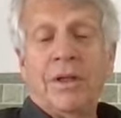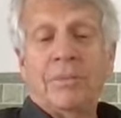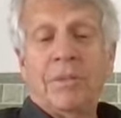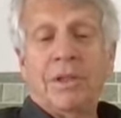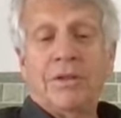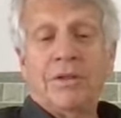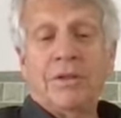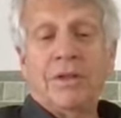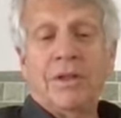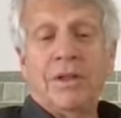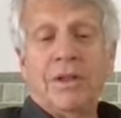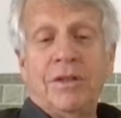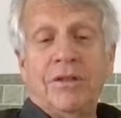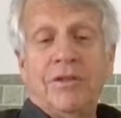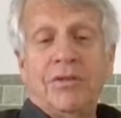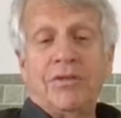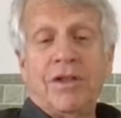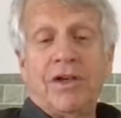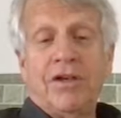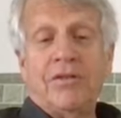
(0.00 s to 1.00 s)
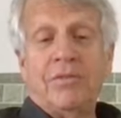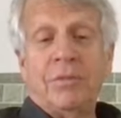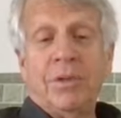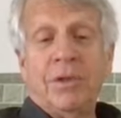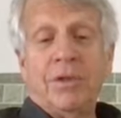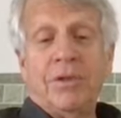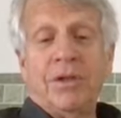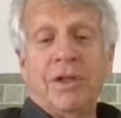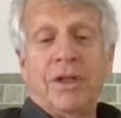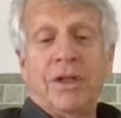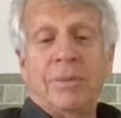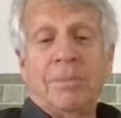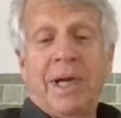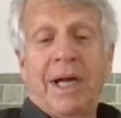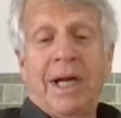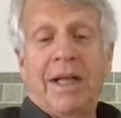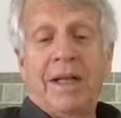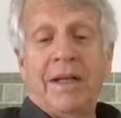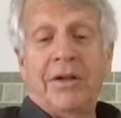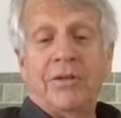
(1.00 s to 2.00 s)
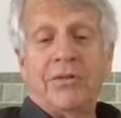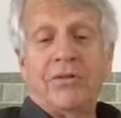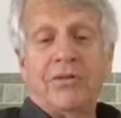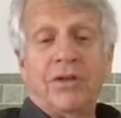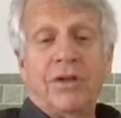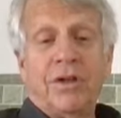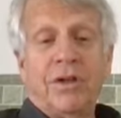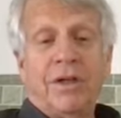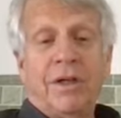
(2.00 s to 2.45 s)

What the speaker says: But she, instead of building a palace,